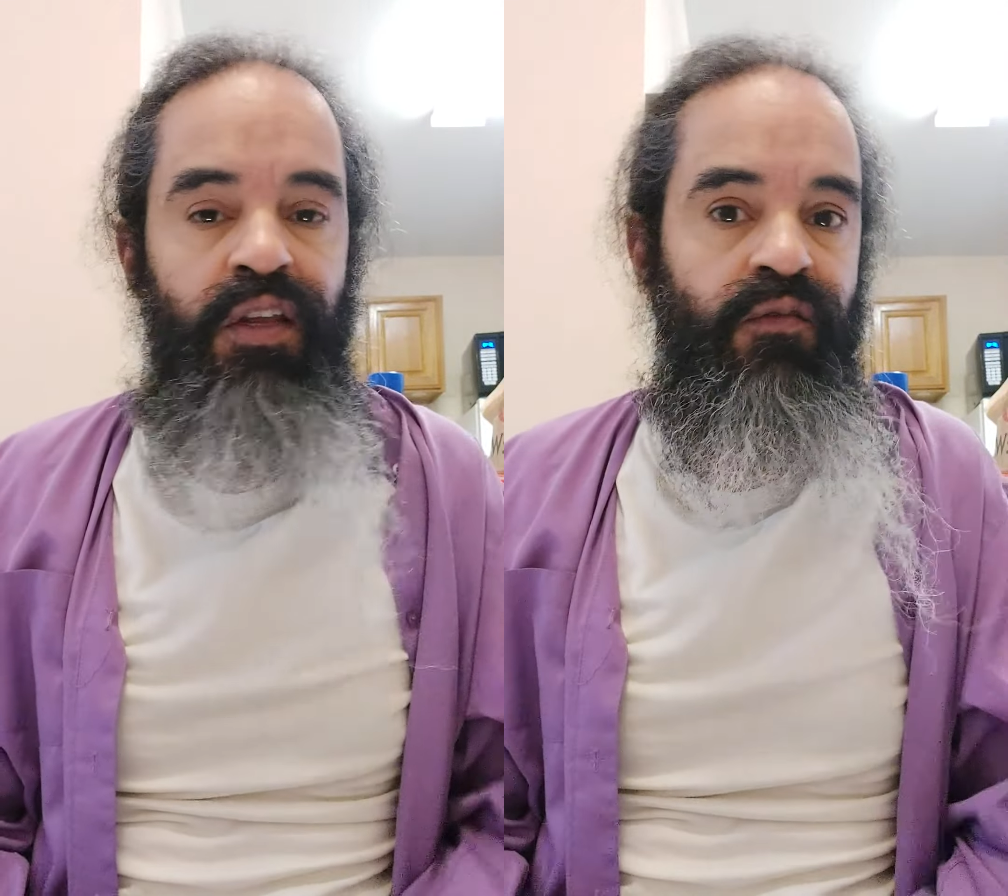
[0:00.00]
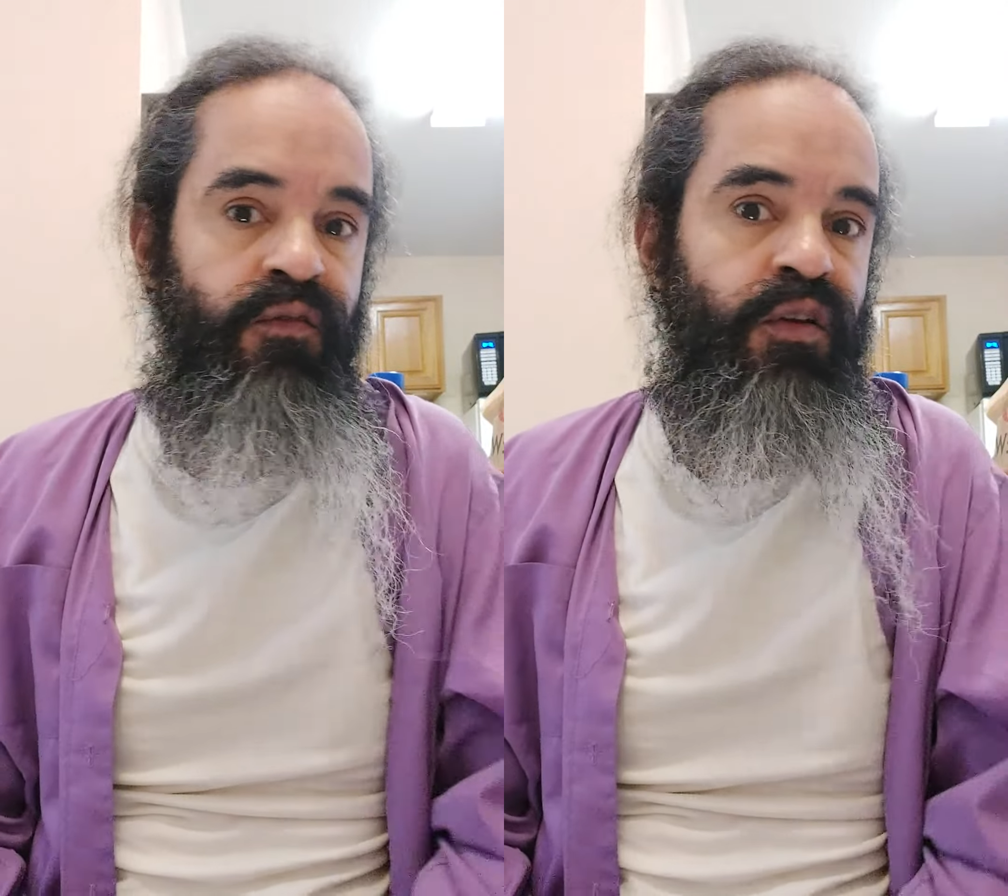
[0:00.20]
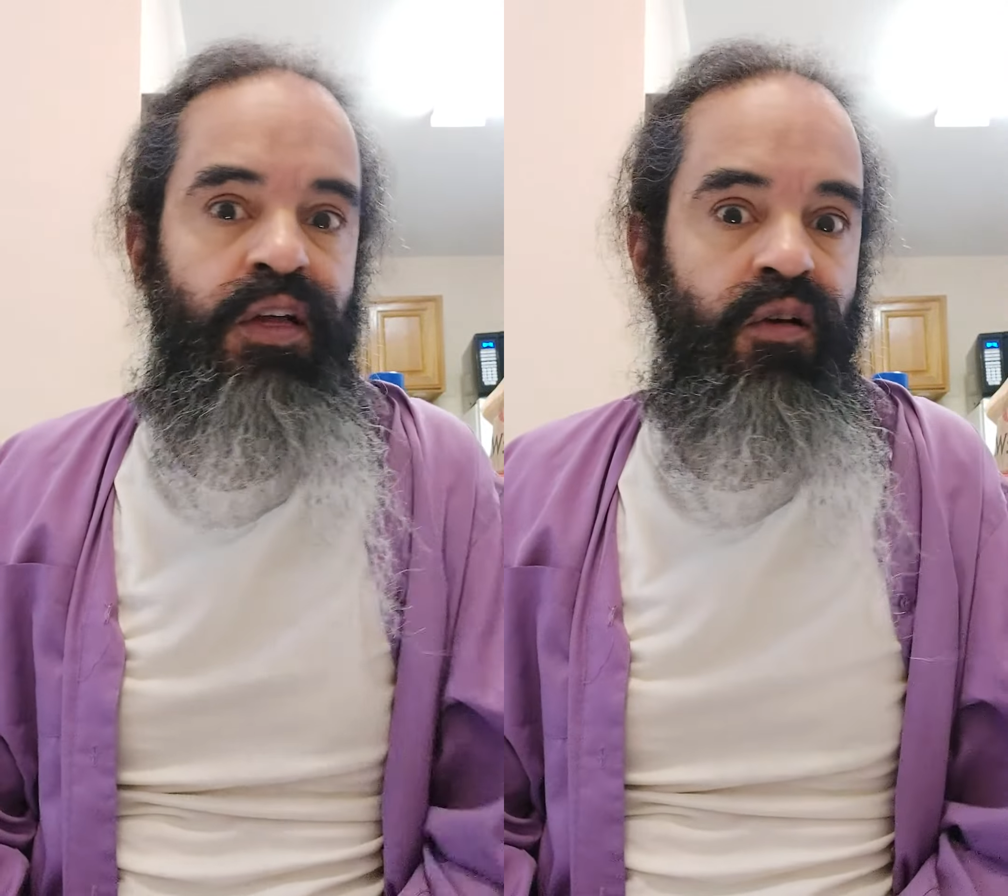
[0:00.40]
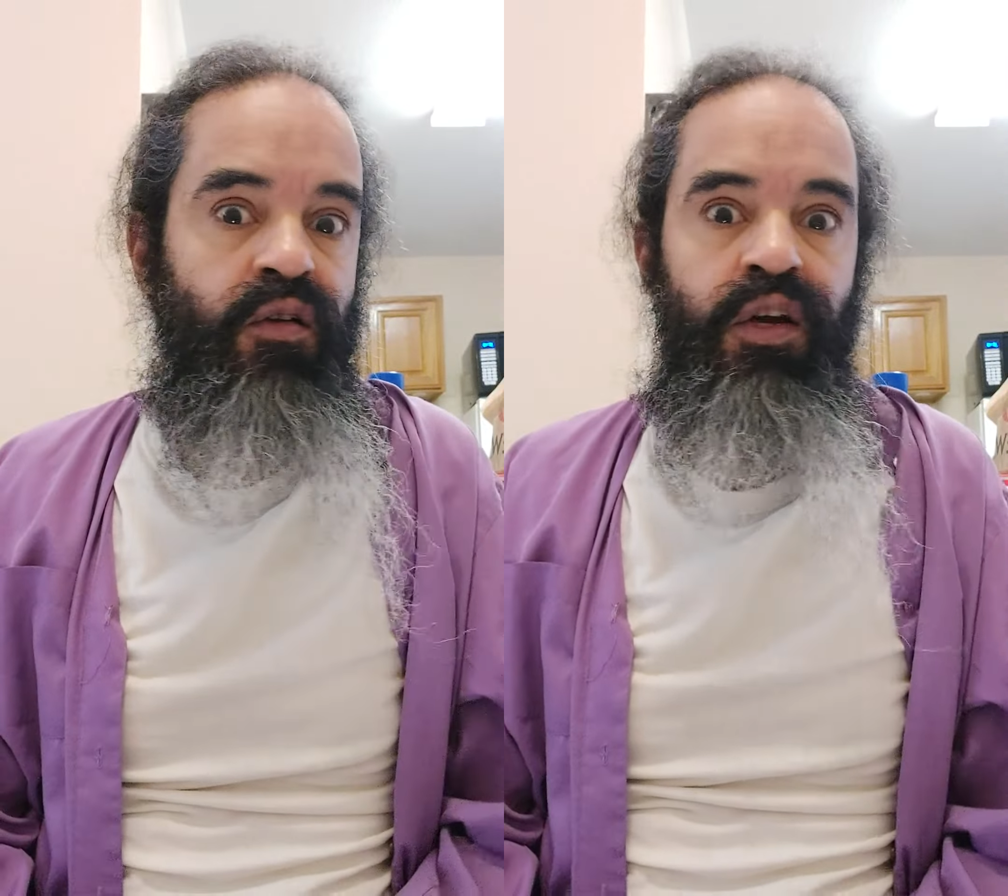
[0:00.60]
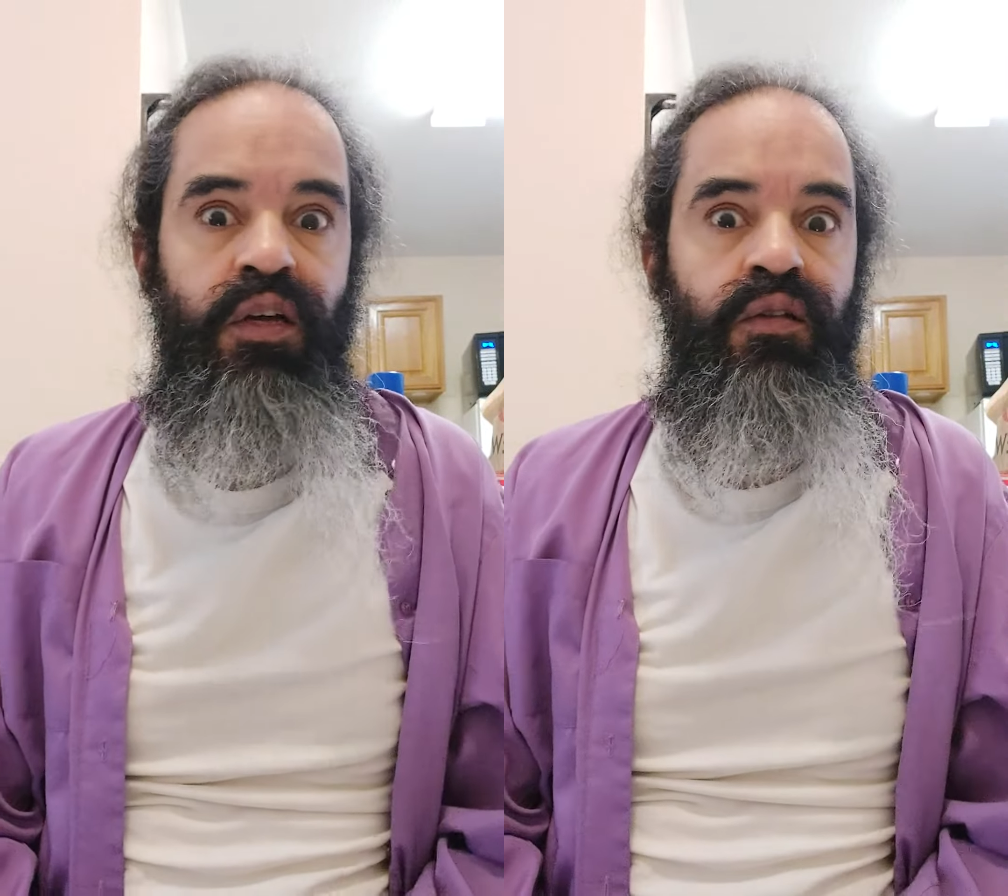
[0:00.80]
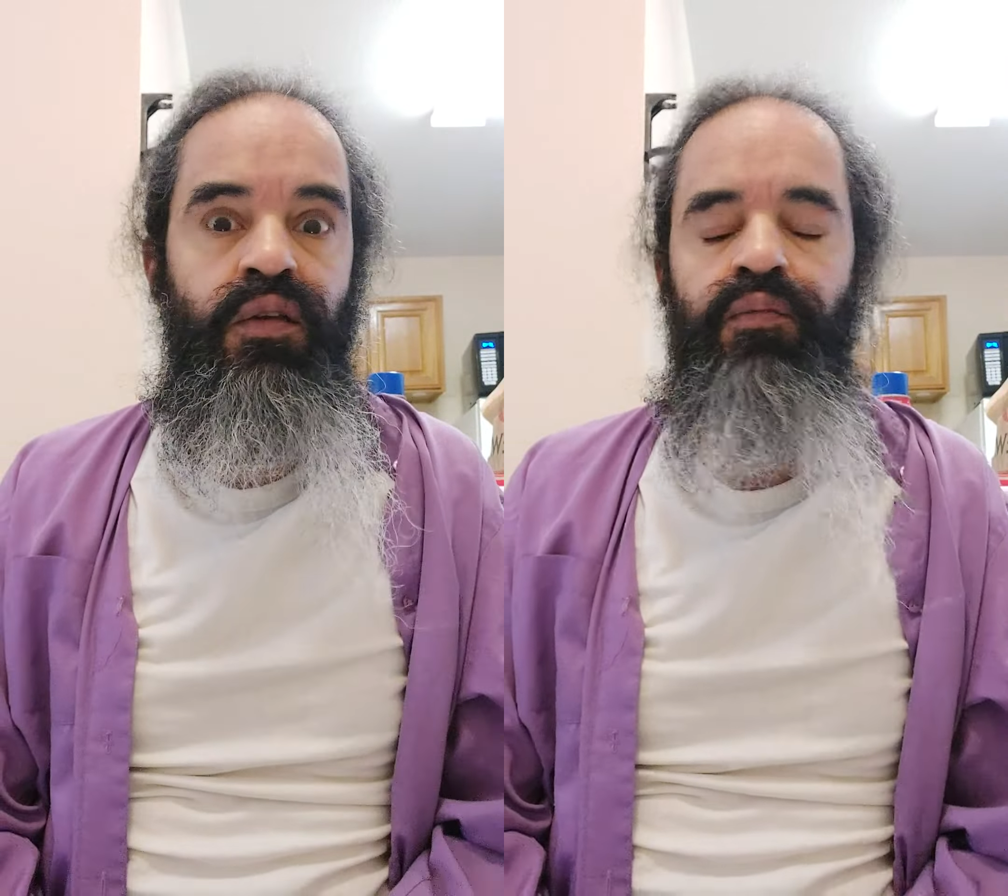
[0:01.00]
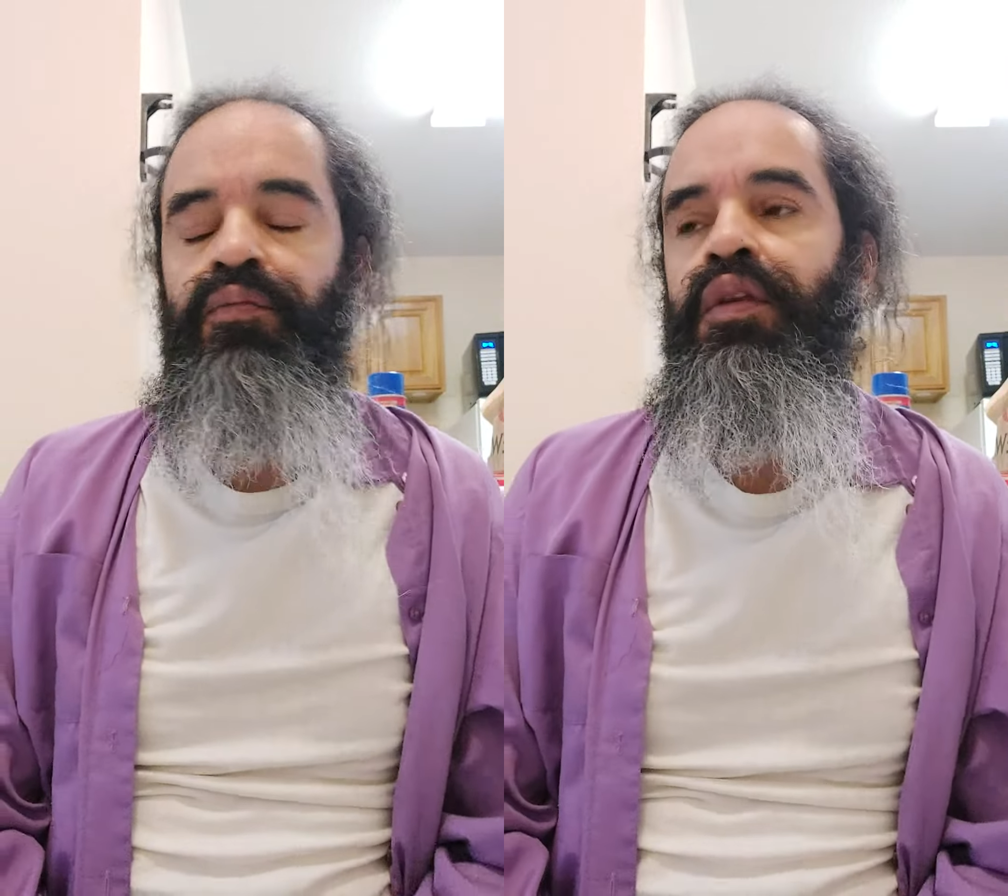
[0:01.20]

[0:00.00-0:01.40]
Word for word: I didn't fill out correctly.